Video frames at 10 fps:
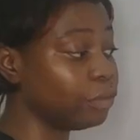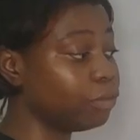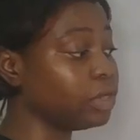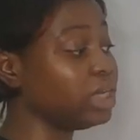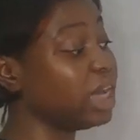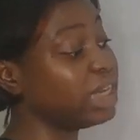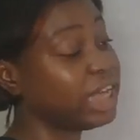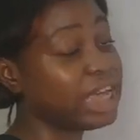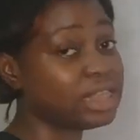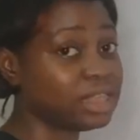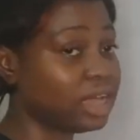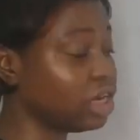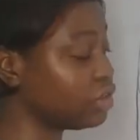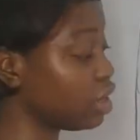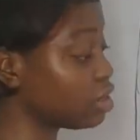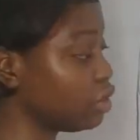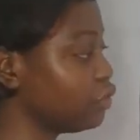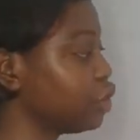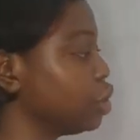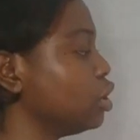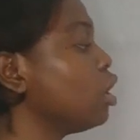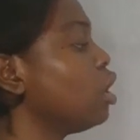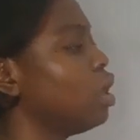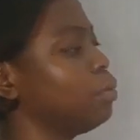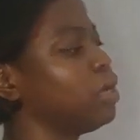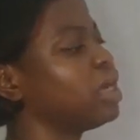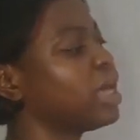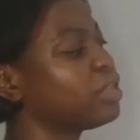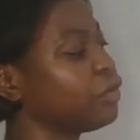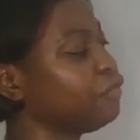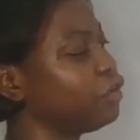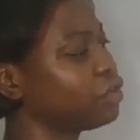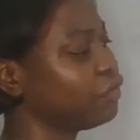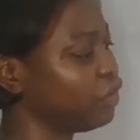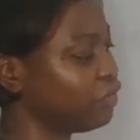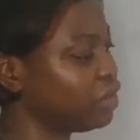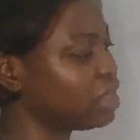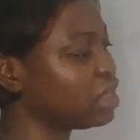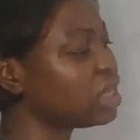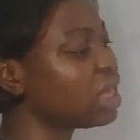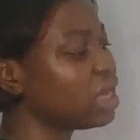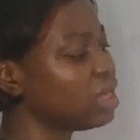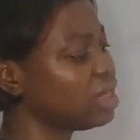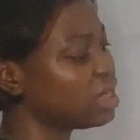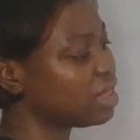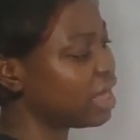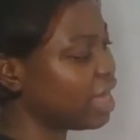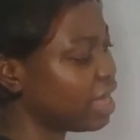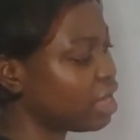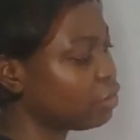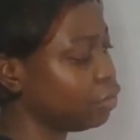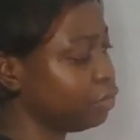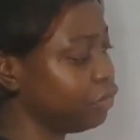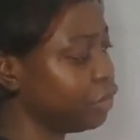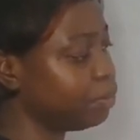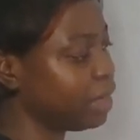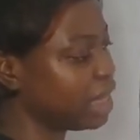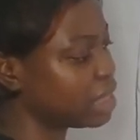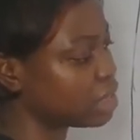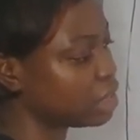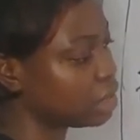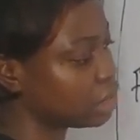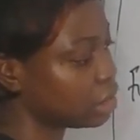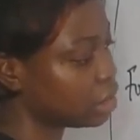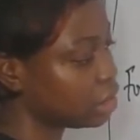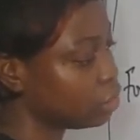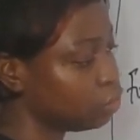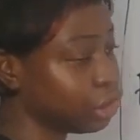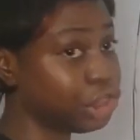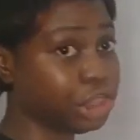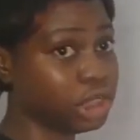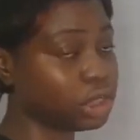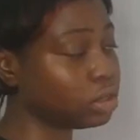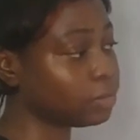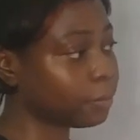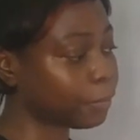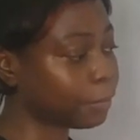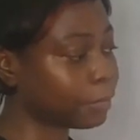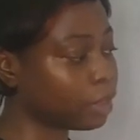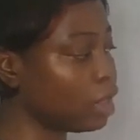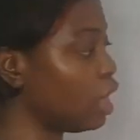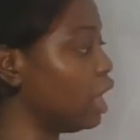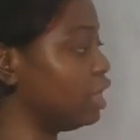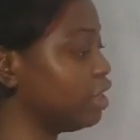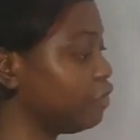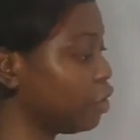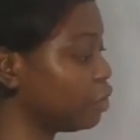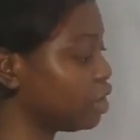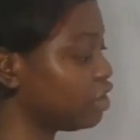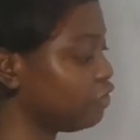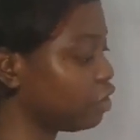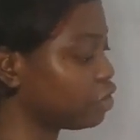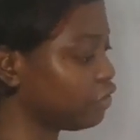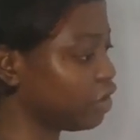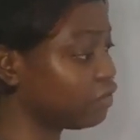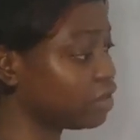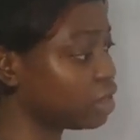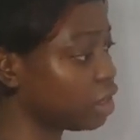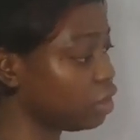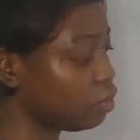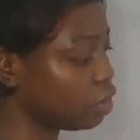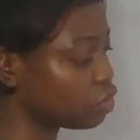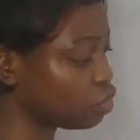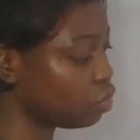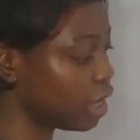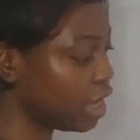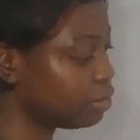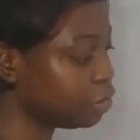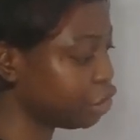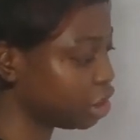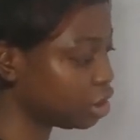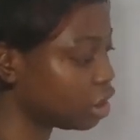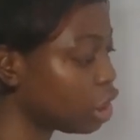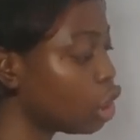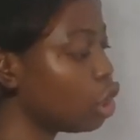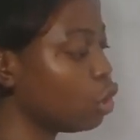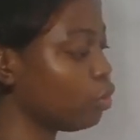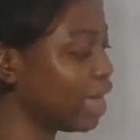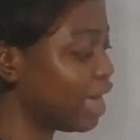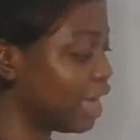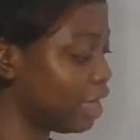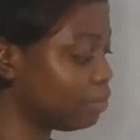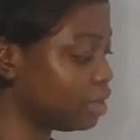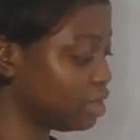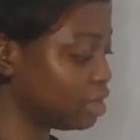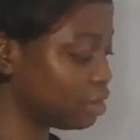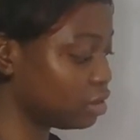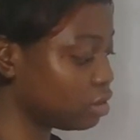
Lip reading: of the body and a is the acceleration. But in the case of force of gravity, this a will be replaced with g. And therefore, we say the force of gravity equals to mg, where m